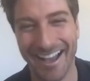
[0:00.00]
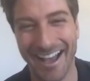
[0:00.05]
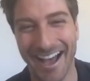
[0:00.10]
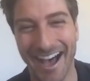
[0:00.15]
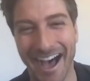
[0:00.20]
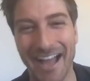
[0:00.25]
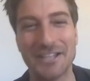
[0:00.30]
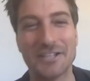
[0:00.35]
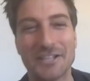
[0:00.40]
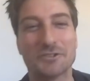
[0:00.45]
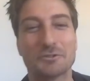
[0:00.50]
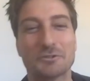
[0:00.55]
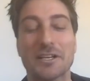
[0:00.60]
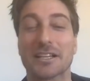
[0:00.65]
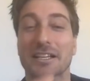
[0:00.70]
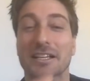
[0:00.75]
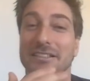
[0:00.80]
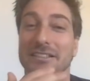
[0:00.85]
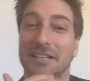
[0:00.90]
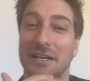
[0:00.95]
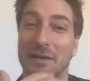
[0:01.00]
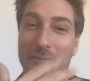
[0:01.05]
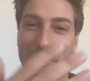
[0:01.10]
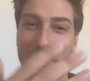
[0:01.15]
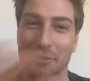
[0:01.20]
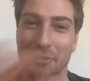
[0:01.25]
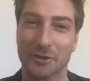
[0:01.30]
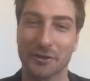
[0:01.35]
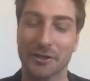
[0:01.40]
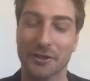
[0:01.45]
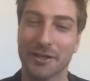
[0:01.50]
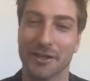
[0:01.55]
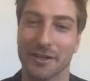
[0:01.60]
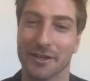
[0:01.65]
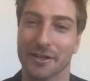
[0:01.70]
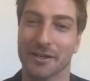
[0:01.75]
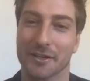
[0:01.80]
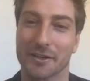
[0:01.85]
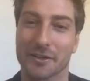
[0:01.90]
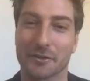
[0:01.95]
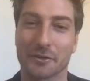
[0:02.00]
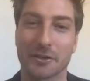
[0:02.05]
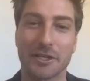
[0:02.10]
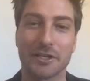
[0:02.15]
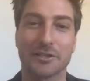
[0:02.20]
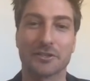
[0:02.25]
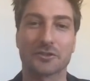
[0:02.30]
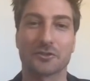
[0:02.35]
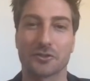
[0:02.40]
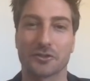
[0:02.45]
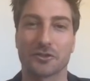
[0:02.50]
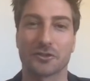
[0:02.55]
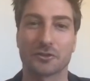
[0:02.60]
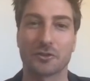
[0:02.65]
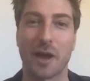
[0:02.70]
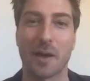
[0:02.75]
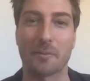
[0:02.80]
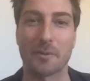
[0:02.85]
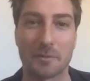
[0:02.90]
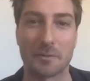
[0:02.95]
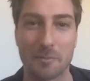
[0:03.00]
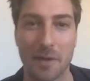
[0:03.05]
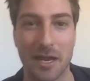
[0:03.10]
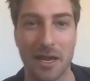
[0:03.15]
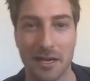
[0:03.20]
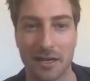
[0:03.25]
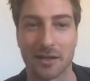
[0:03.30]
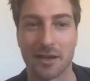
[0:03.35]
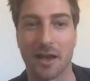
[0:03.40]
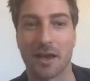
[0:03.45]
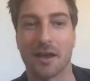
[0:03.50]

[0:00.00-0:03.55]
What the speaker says: I just realized I blew 3 strapping men.